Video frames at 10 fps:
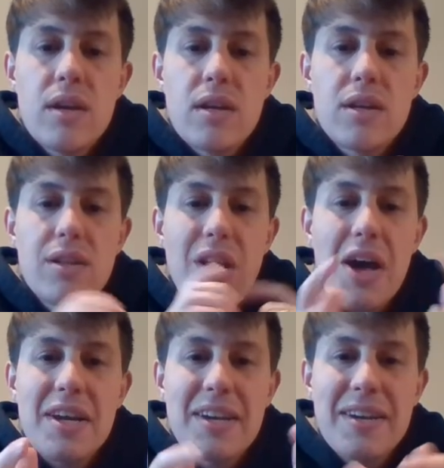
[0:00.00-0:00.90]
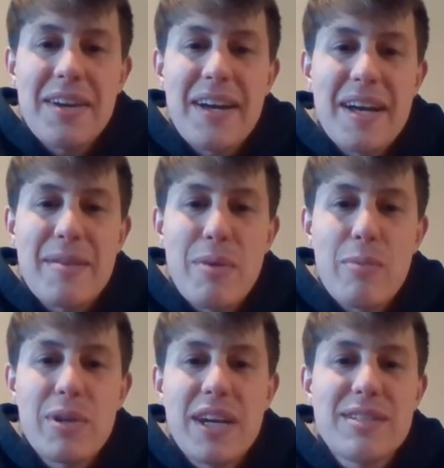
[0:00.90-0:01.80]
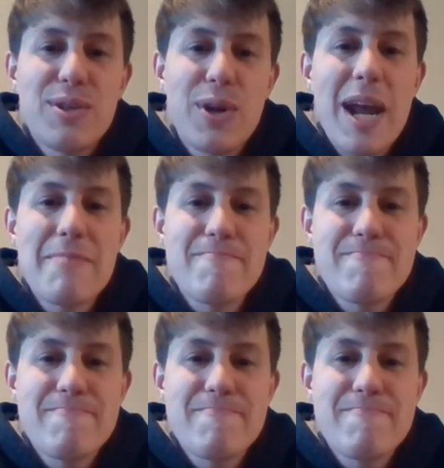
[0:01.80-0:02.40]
good luck. Hope you guys do great.